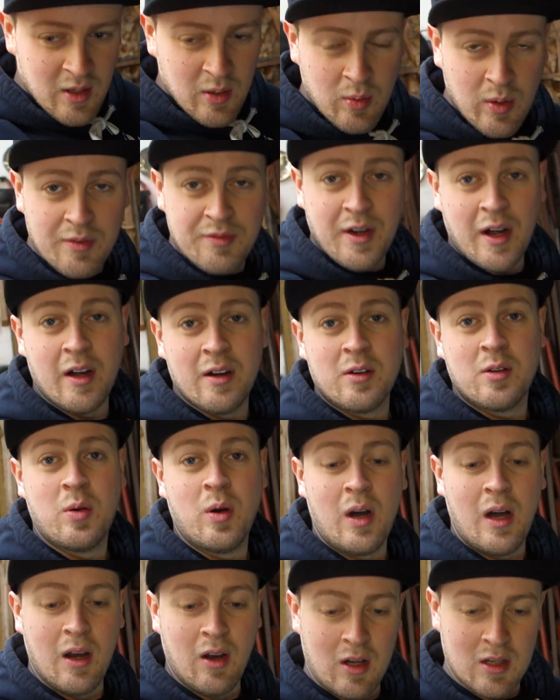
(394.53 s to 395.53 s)
We've done
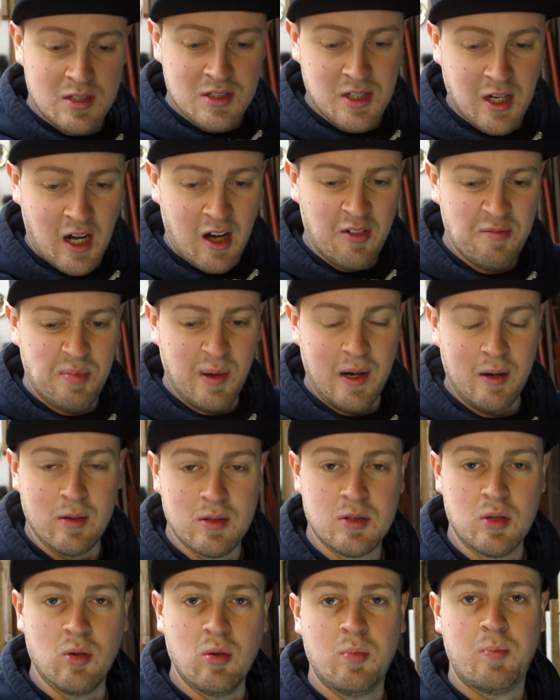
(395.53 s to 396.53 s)
quite a lot of stuff, but it
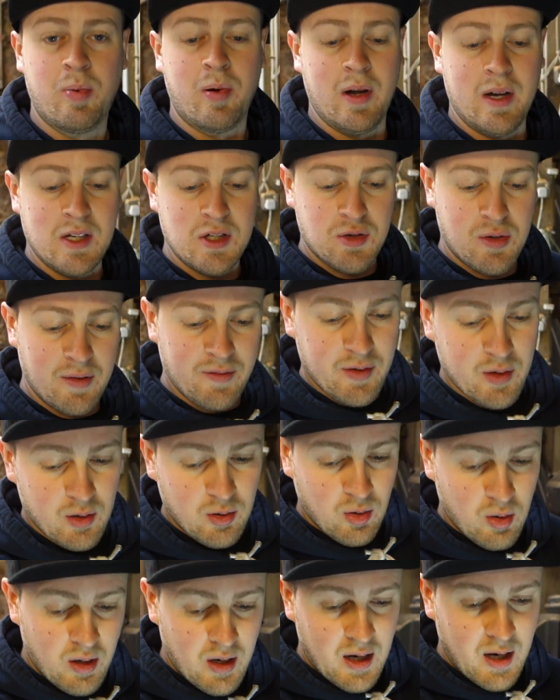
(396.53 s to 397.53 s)
was all pretty
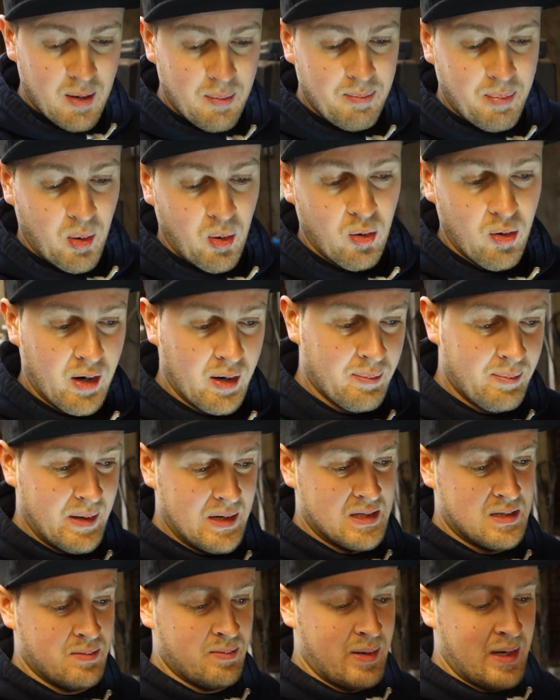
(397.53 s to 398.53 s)
trivial, boring
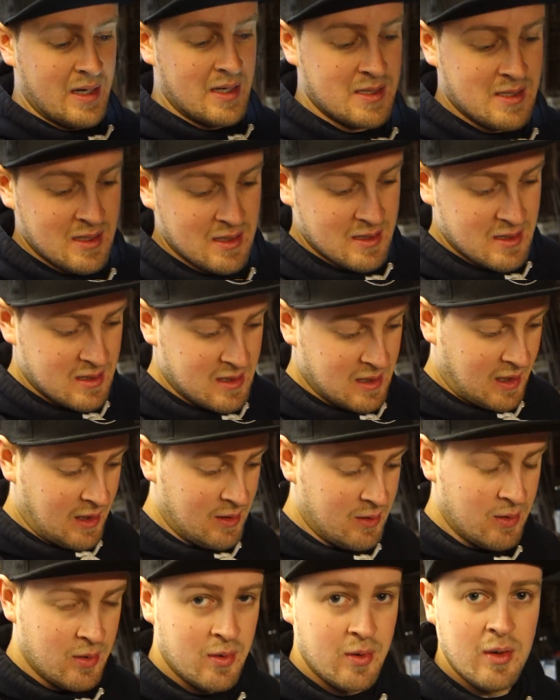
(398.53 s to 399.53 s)
bits and pieces.
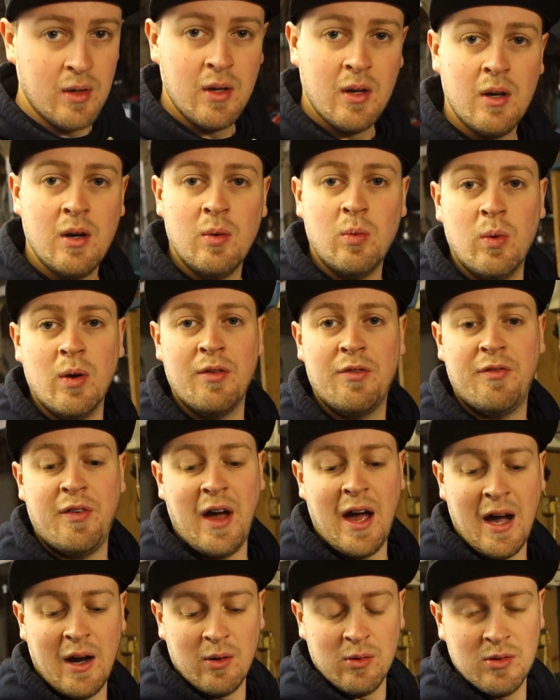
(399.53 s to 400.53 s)
So we
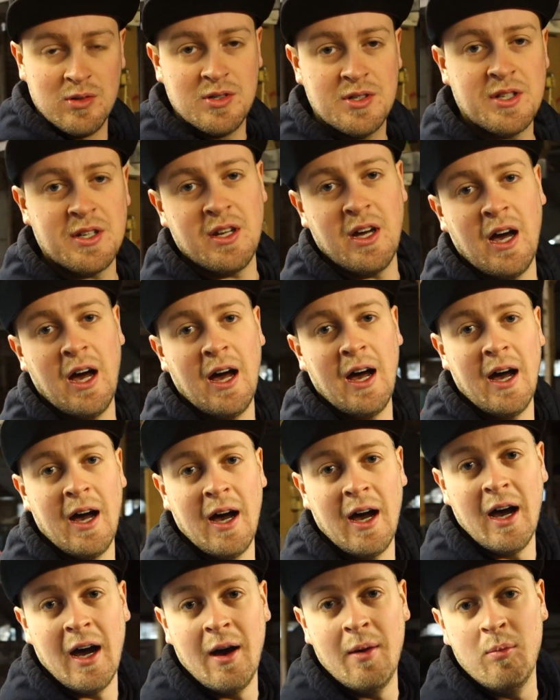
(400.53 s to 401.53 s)
found,
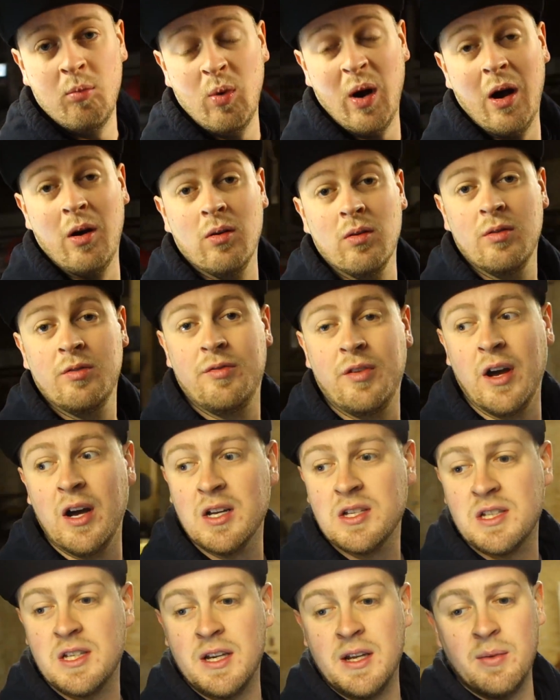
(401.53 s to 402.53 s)
well,
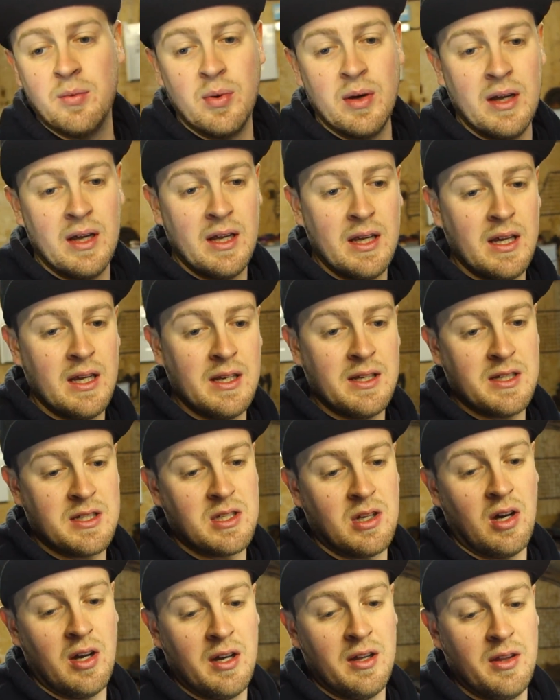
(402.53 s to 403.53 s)
firstly we
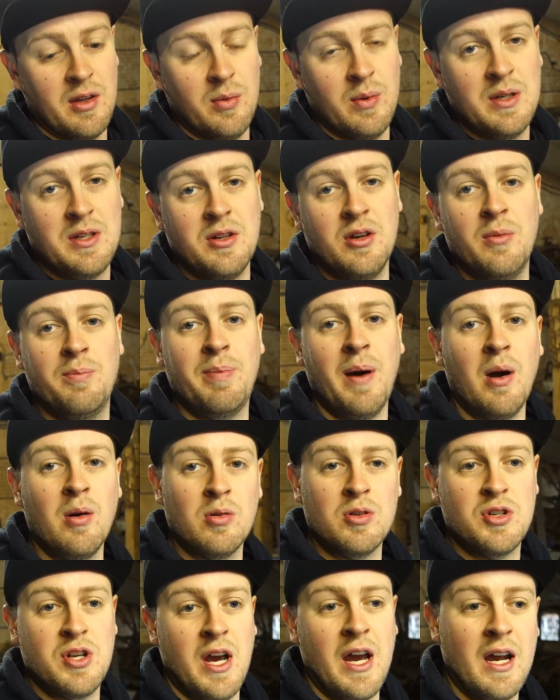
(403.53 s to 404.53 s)
decided that we'd do a
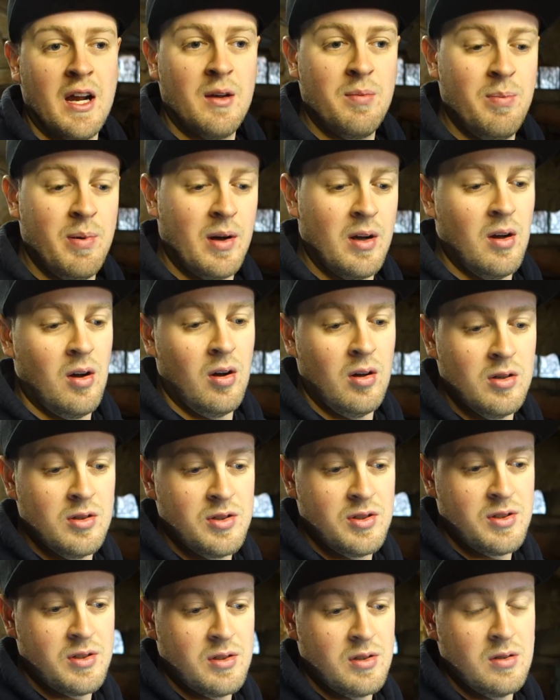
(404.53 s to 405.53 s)
bolt check
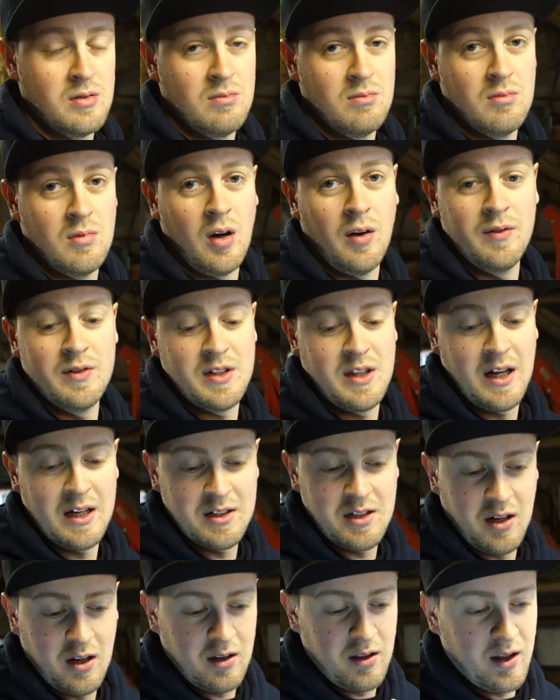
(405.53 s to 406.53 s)
because obviously that's
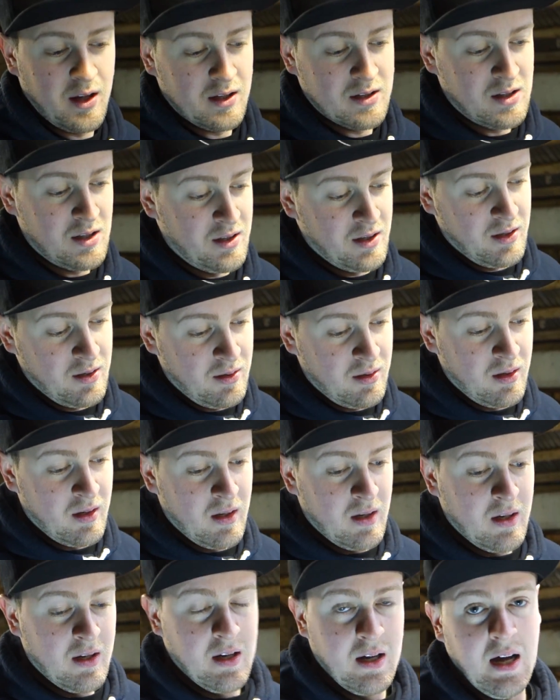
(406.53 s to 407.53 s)
a good thing to do,
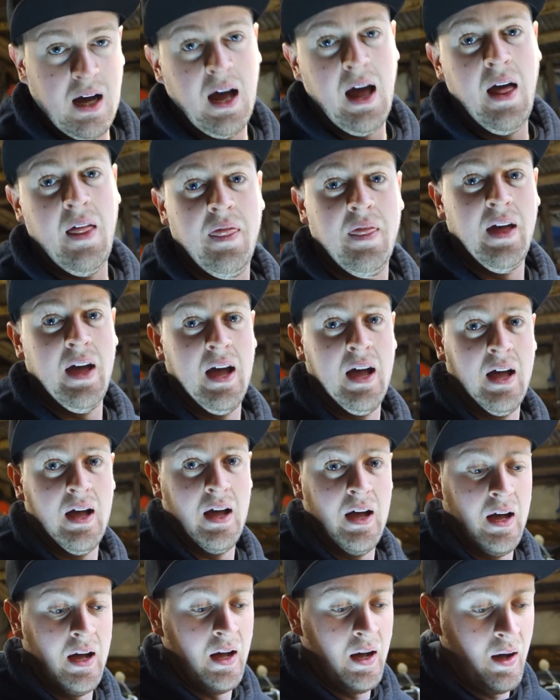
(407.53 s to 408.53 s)
and
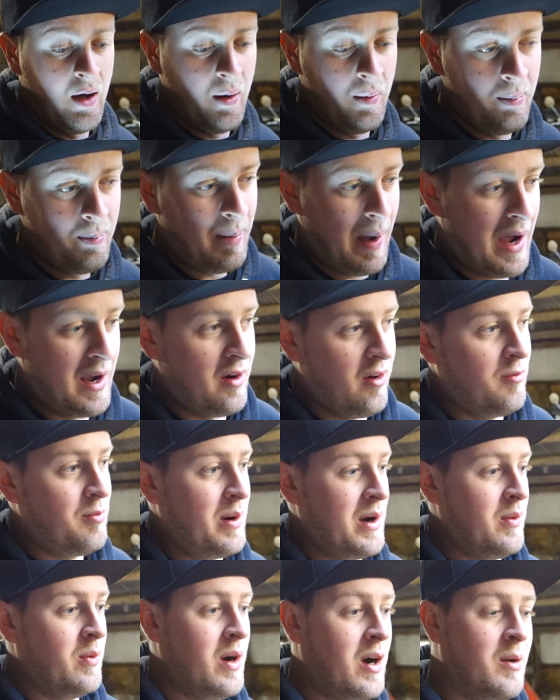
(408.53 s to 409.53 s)
that paid off
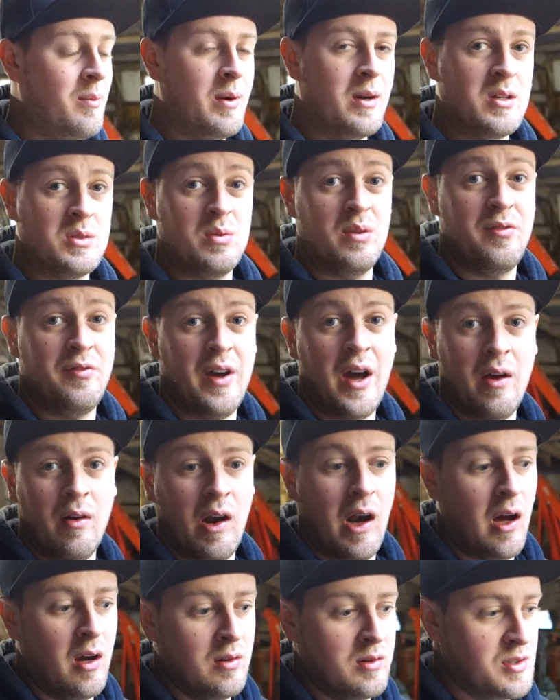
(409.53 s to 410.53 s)
pretty well because we found
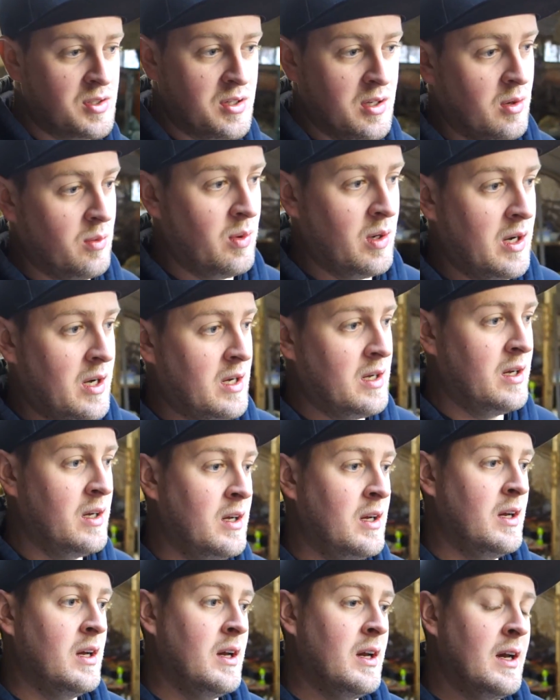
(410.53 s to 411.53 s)
loads that were
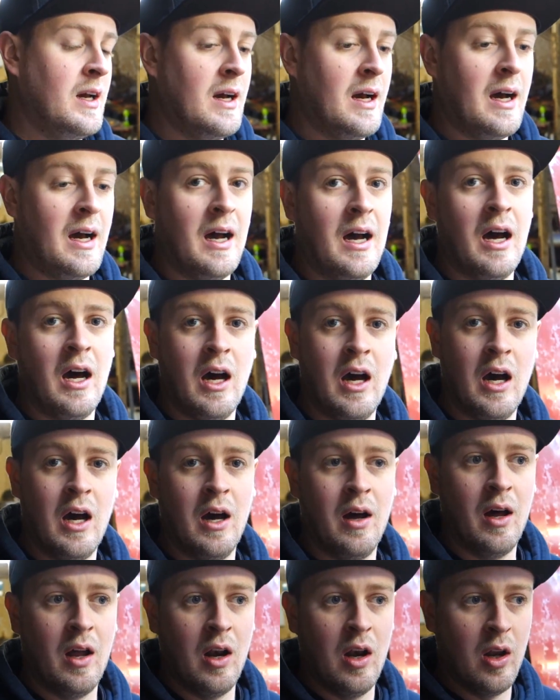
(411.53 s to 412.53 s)

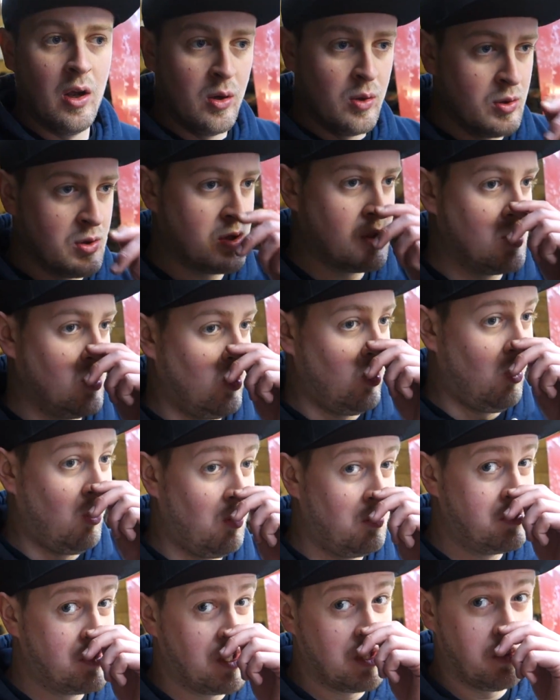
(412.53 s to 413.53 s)
loose
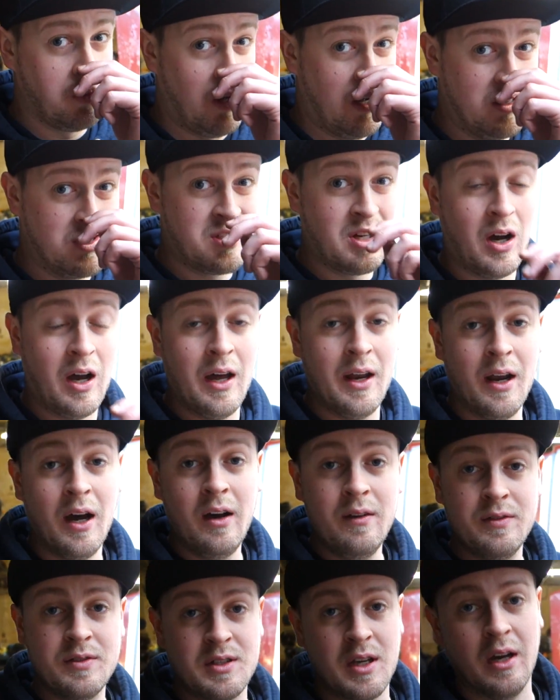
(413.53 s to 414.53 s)
or just weren't tight
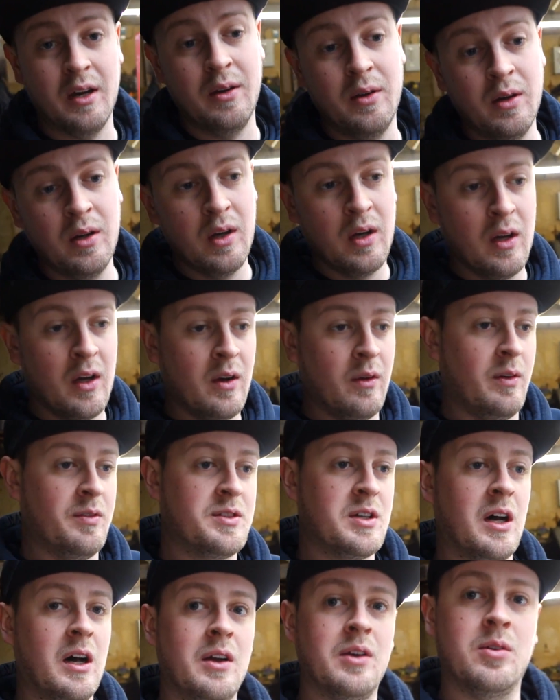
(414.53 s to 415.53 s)
enough. So we've
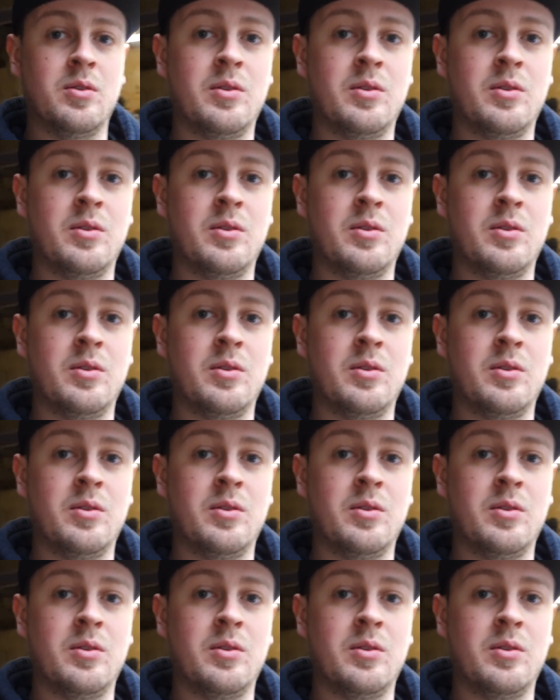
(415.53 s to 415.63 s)
tightened